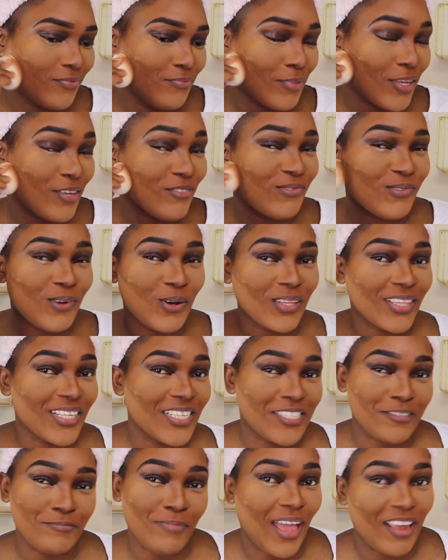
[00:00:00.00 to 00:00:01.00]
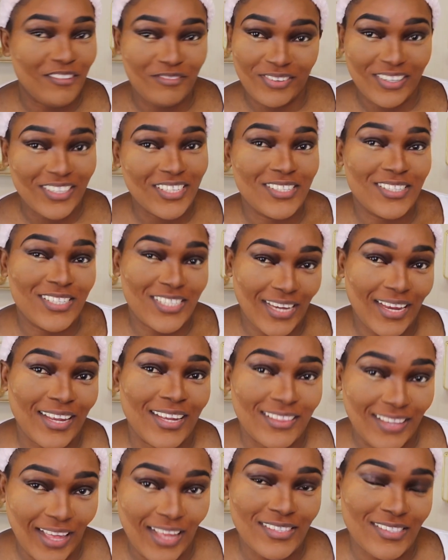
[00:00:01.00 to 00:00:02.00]
Before this man finished
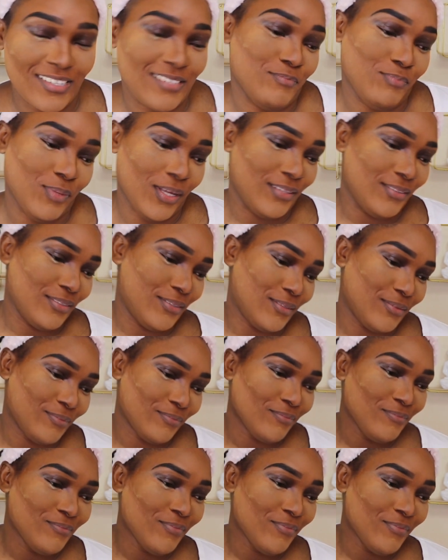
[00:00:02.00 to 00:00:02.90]
checking that seatbelt,